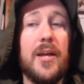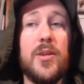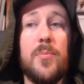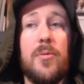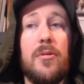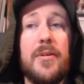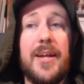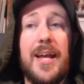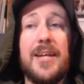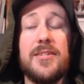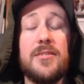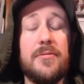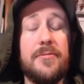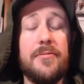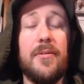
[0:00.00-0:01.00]
Now the party
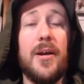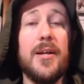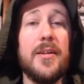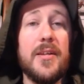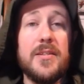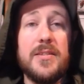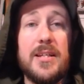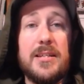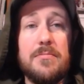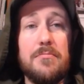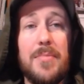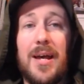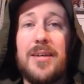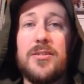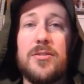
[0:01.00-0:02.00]
has to find this
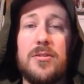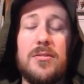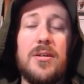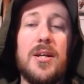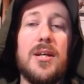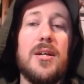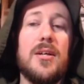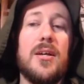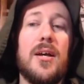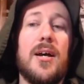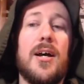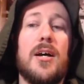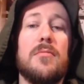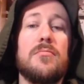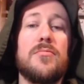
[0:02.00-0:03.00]
thing's master,
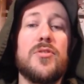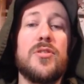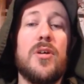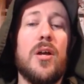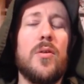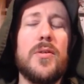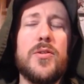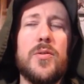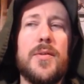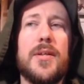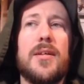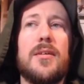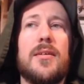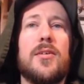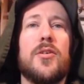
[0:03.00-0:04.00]
not only
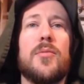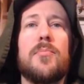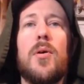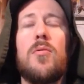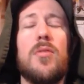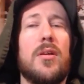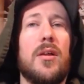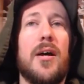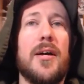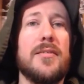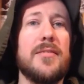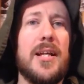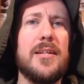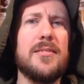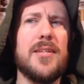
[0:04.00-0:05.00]
so they can kill the
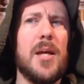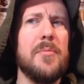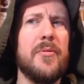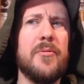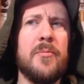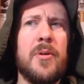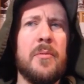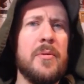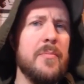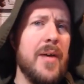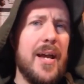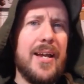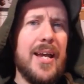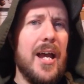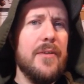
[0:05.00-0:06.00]
Boneclaw and stop it from
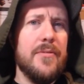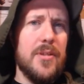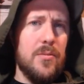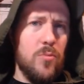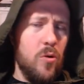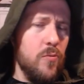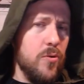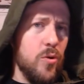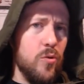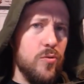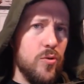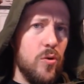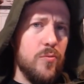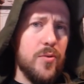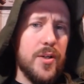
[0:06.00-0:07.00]
coming back after them over and
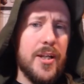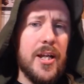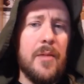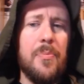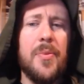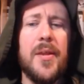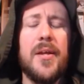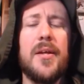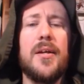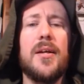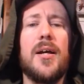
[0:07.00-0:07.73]
over and over again.